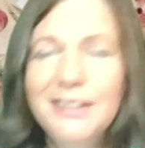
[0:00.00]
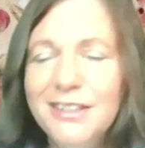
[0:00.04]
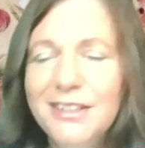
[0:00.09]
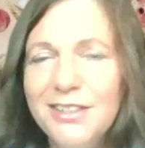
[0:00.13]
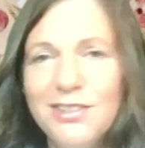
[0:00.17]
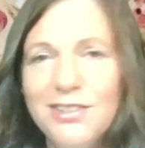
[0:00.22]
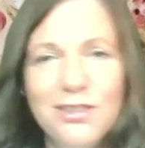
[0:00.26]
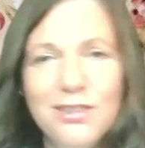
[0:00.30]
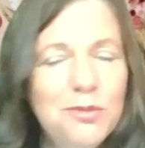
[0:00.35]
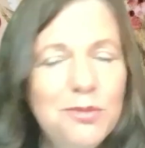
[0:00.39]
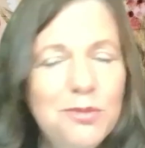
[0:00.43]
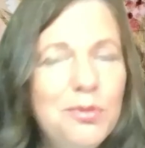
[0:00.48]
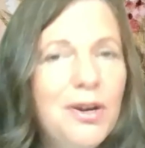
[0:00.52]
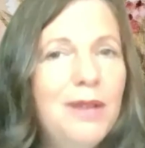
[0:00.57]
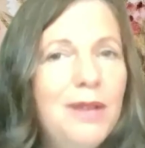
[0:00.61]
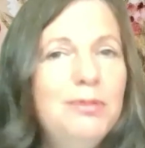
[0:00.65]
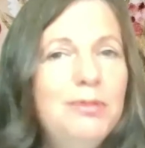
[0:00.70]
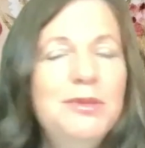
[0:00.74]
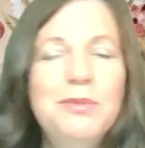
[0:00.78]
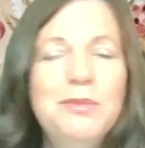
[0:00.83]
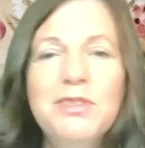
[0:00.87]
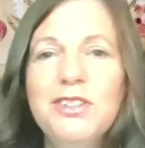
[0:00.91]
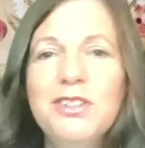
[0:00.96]
There's no
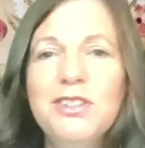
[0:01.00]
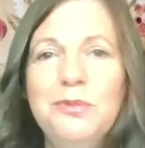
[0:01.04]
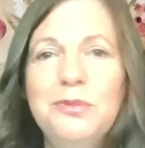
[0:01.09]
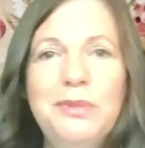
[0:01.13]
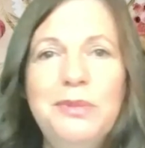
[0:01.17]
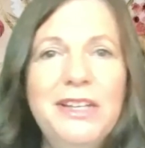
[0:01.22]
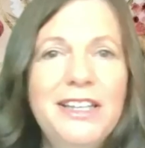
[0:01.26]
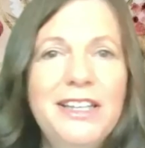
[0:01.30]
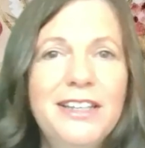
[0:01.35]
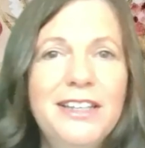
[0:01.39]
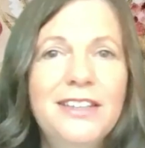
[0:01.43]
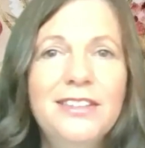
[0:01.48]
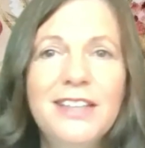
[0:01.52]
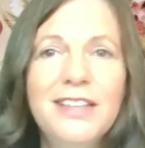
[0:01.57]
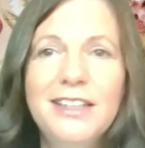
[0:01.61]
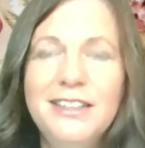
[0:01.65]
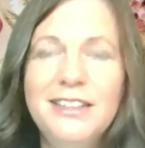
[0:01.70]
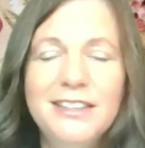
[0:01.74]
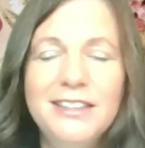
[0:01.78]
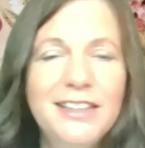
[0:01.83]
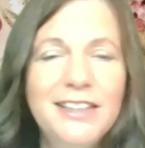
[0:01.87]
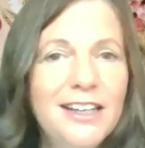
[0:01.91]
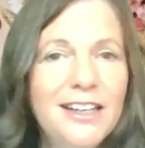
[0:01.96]
problem so big that
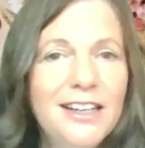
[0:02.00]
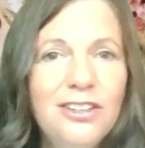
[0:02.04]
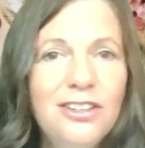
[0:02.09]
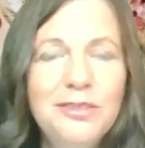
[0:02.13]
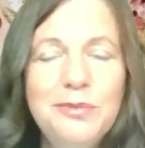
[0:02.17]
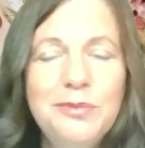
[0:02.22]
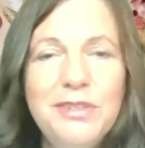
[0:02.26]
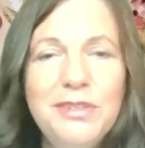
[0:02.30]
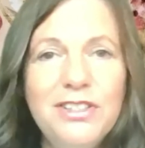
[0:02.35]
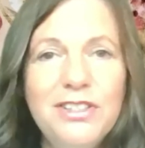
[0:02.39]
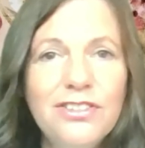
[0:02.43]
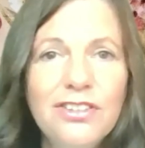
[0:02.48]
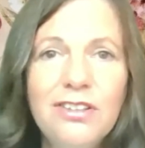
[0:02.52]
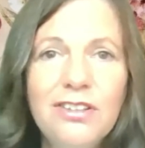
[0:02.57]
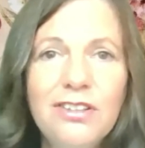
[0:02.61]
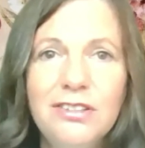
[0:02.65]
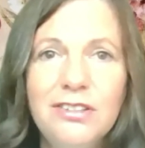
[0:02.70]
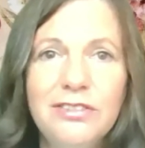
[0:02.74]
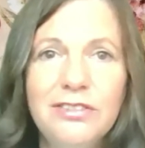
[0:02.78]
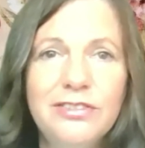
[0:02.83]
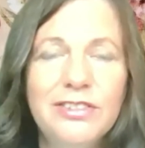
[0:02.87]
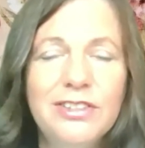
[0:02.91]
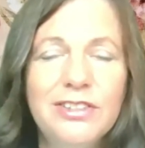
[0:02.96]
it cannot be
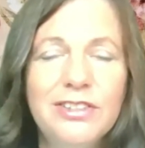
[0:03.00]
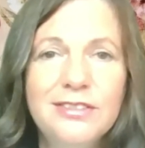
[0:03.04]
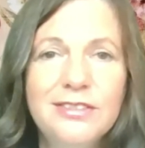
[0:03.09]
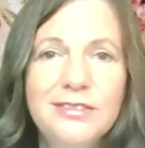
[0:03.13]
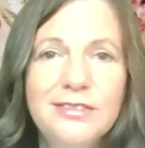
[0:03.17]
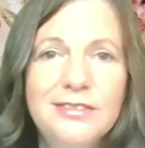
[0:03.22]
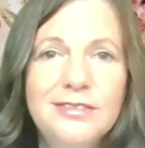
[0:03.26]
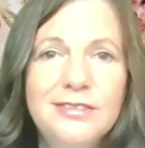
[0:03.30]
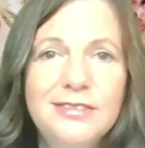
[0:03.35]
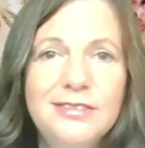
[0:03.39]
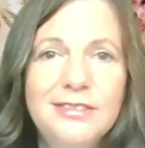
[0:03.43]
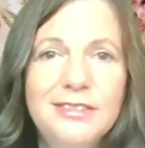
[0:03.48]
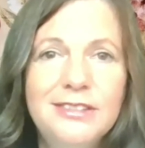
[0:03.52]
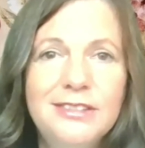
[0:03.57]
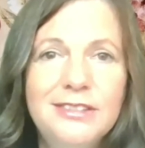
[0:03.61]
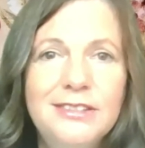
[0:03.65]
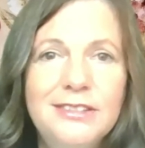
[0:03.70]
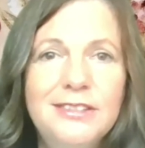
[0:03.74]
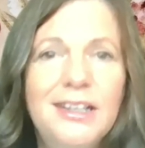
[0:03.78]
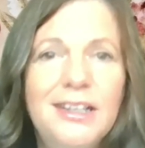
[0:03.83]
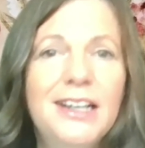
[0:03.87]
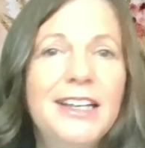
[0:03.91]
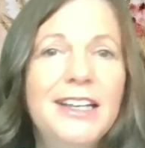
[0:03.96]
solved.
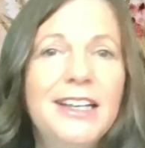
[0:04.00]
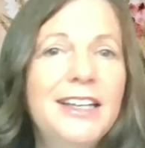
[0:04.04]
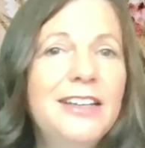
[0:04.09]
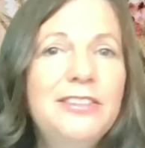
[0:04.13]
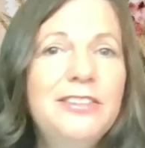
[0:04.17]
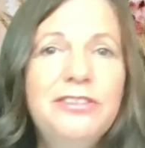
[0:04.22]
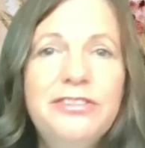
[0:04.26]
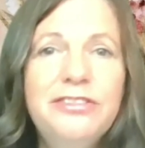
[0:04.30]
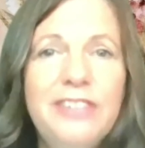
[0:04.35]
I have